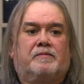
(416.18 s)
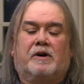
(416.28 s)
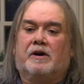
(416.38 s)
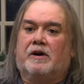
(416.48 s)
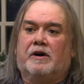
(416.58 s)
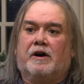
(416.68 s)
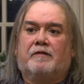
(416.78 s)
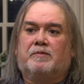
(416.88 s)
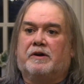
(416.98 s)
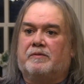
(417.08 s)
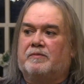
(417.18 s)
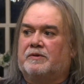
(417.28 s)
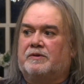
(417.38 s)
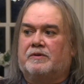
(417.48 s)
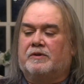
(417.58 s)
I've played
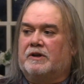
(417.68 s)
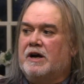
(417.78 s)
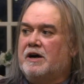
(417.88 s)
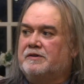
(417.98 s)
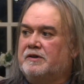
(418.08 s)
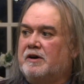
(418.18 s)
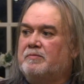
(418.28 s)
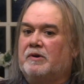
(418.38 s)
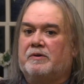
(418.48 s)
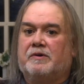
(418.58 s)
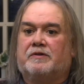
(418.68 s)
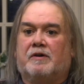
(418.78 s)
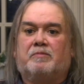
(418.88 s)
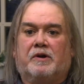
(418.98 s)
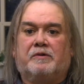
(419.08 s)
with the guys that I play with. I
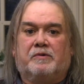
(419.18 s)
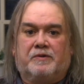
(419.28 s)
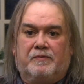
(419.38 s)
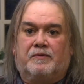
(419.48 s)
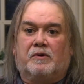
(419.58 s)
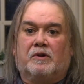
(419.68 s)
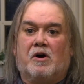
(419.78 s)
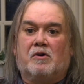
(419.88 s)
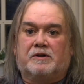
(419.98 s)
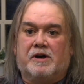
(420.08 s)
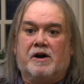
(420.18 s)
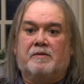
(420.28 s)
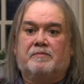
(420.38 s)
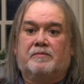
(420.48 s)
played with them for a long time.